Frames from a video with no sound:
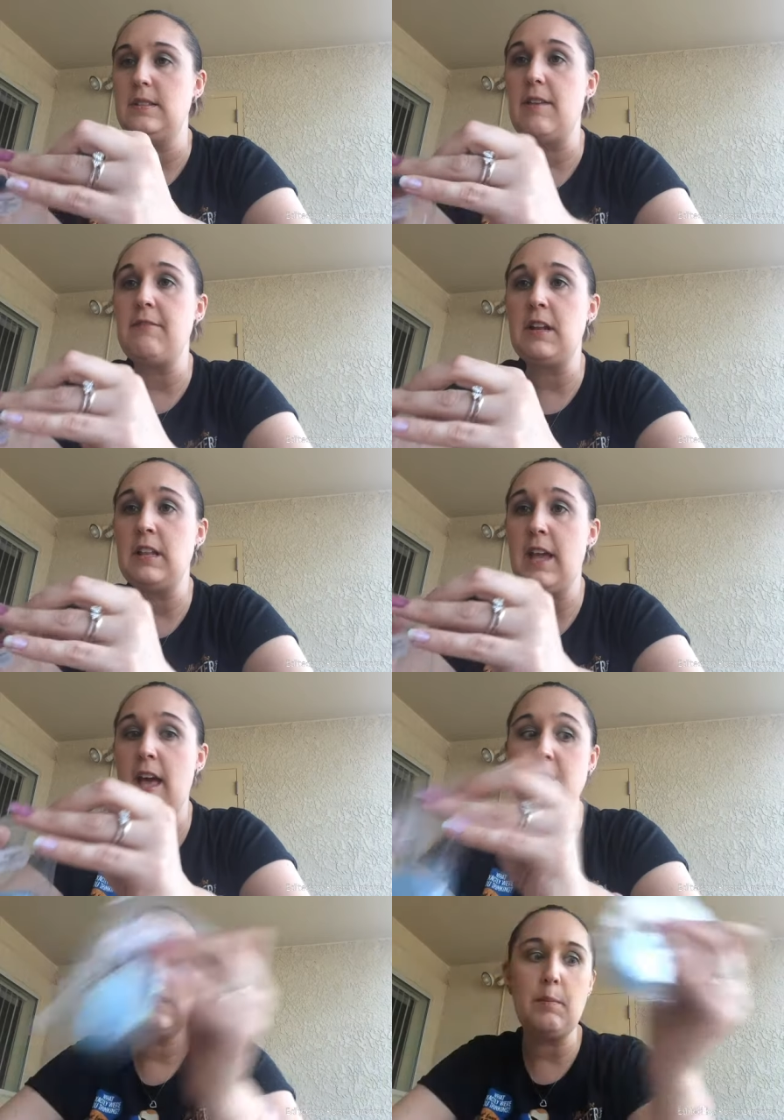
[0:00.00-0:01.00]
Definitely
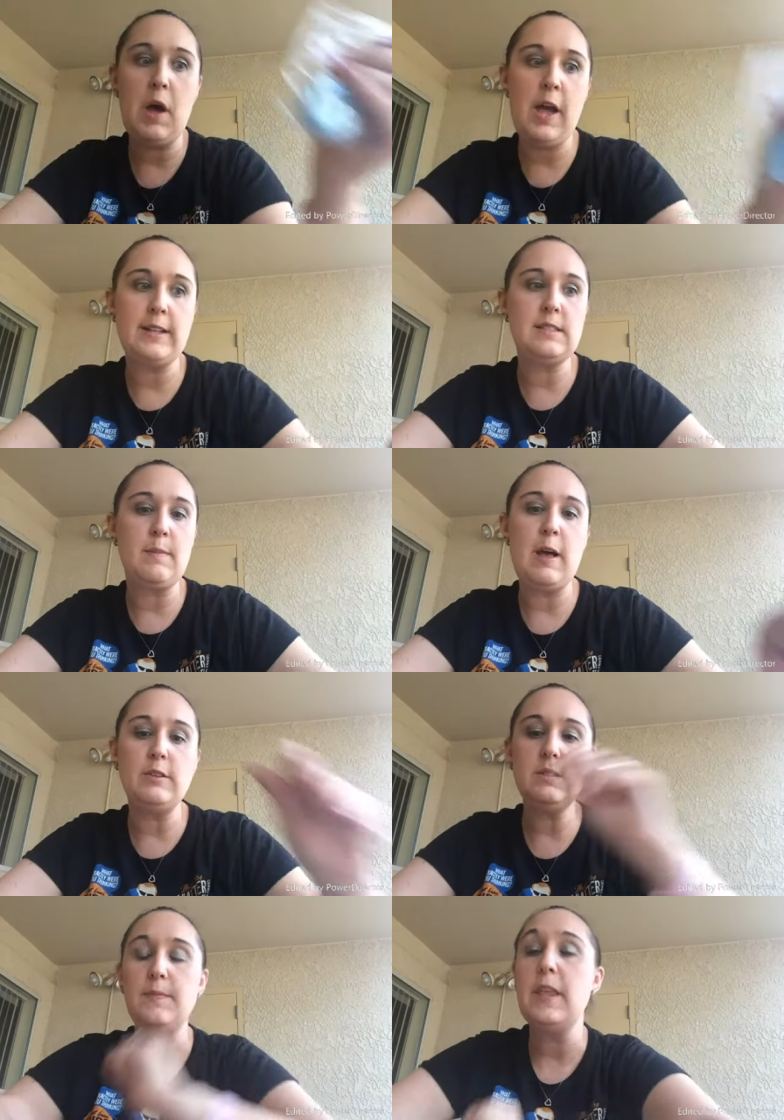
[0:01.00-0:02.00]
has the pine
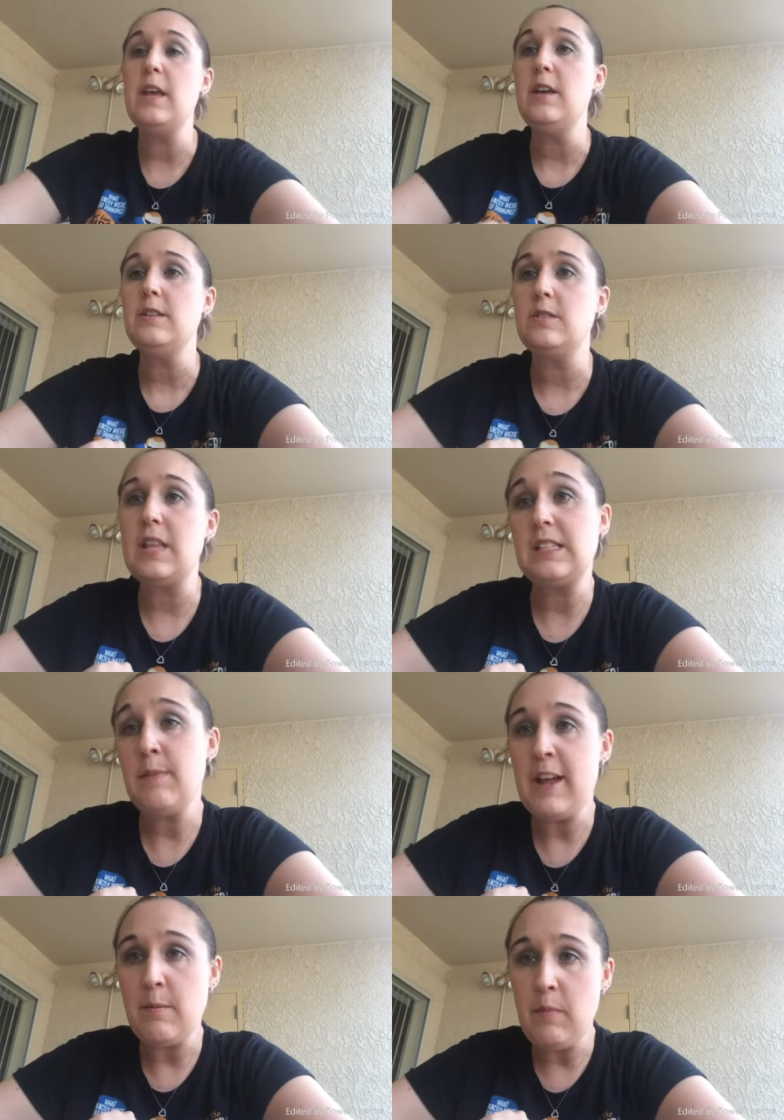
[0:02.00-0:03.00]
smells. So that's
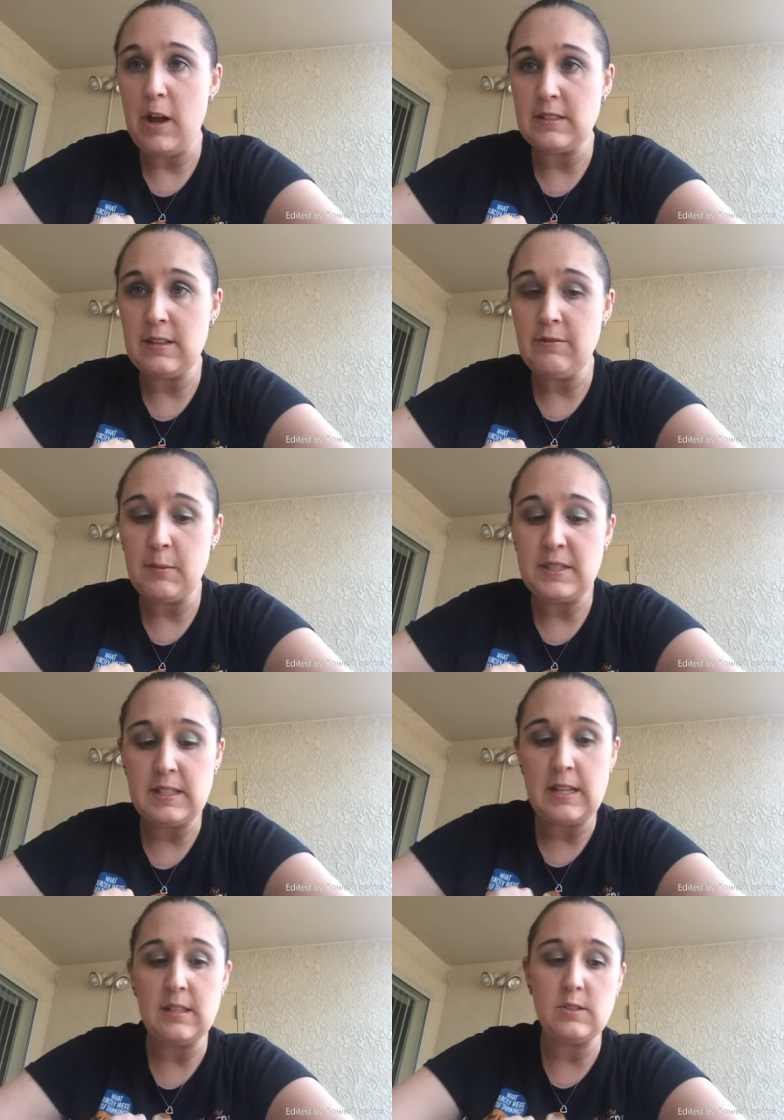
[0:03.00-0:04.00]
my unboxing from the
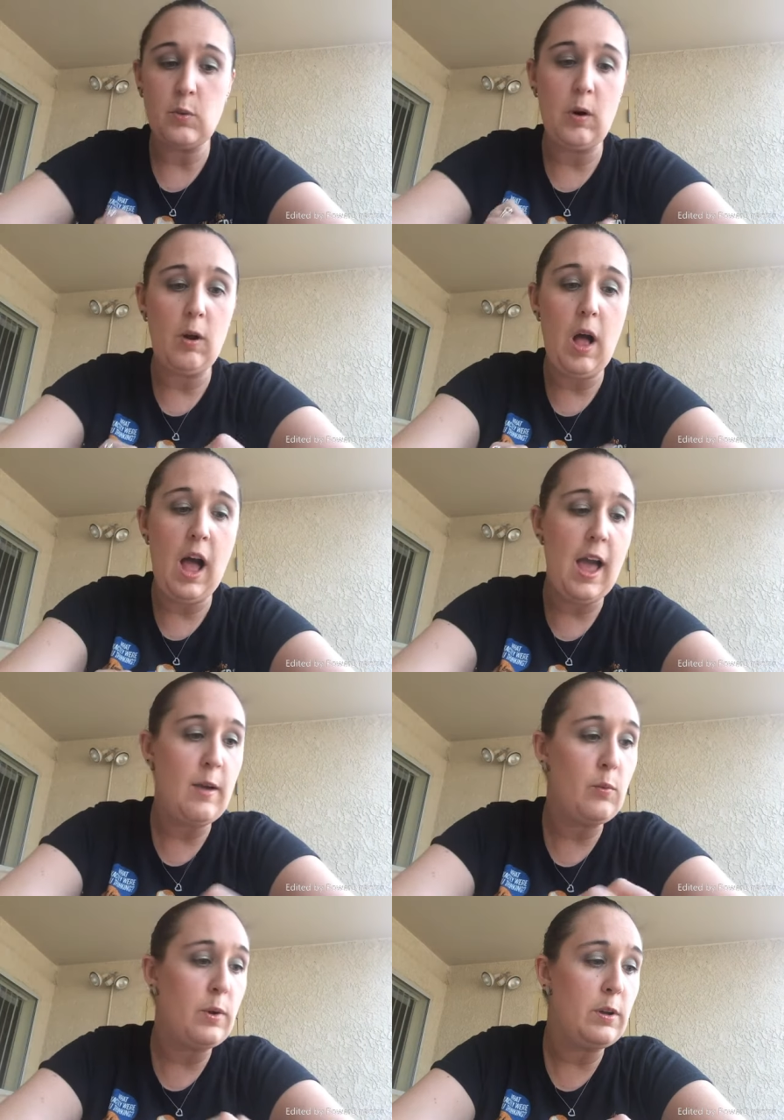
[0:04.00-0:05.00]
Scented Squirrel.
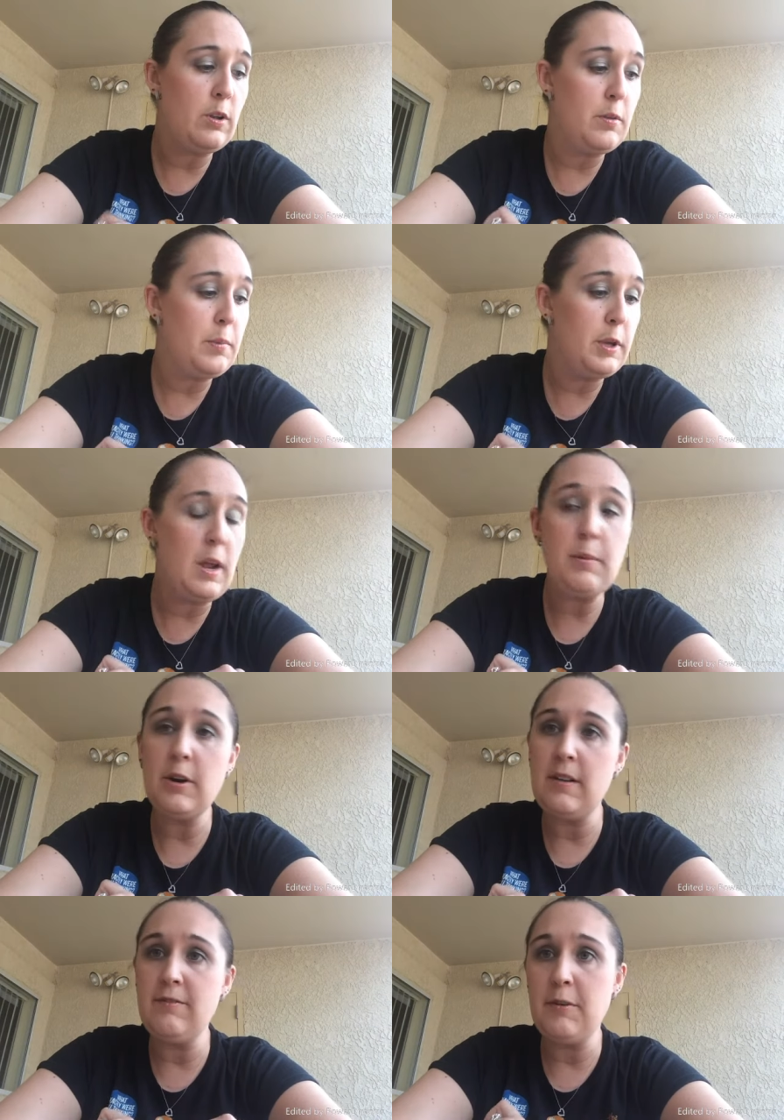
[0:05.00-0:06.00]
I will put up
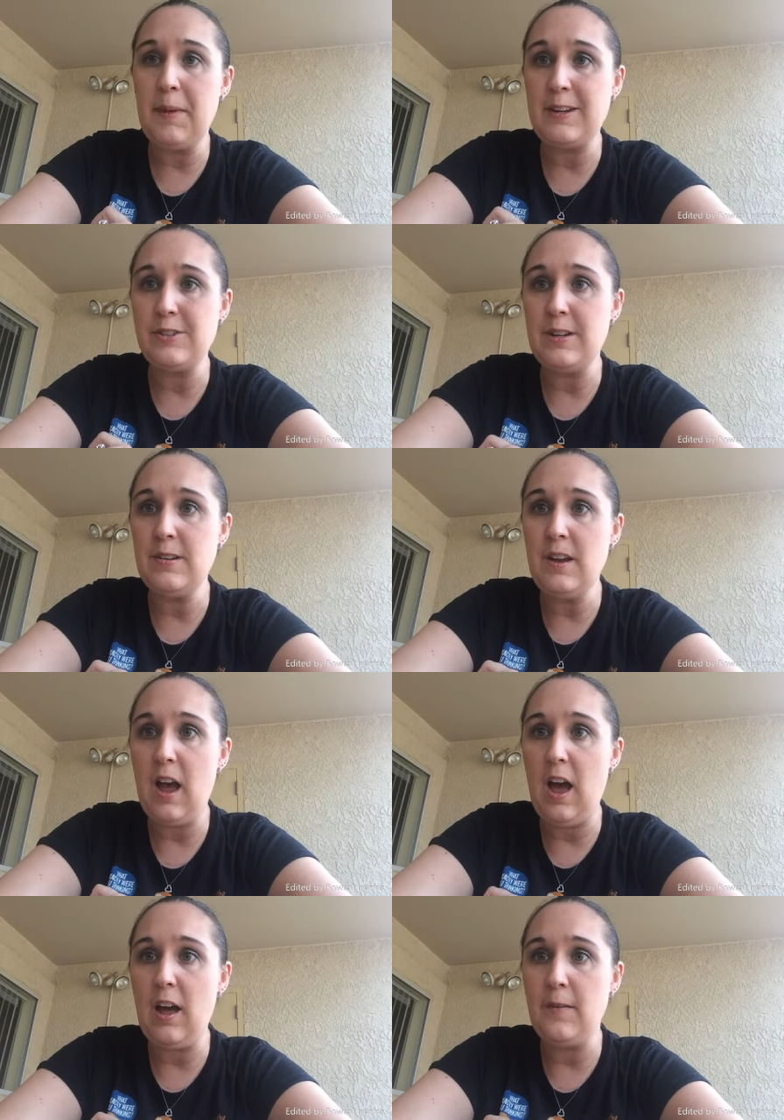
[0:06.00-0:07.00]
her information
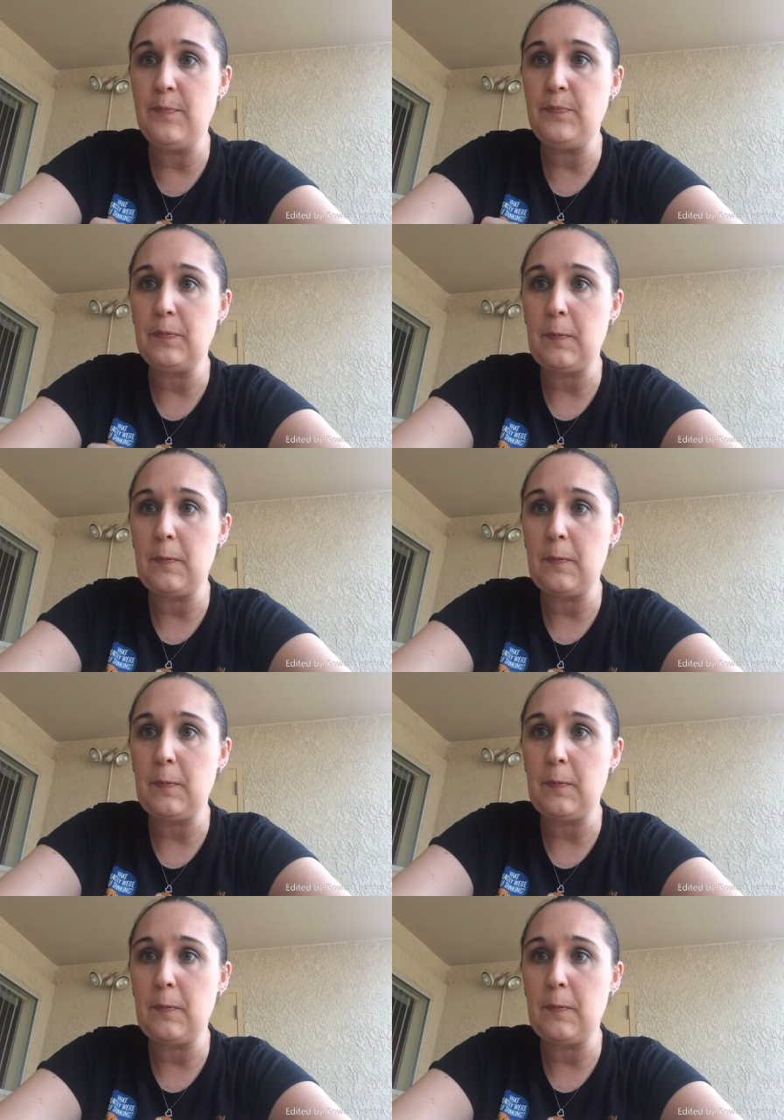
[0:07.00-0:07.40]
um,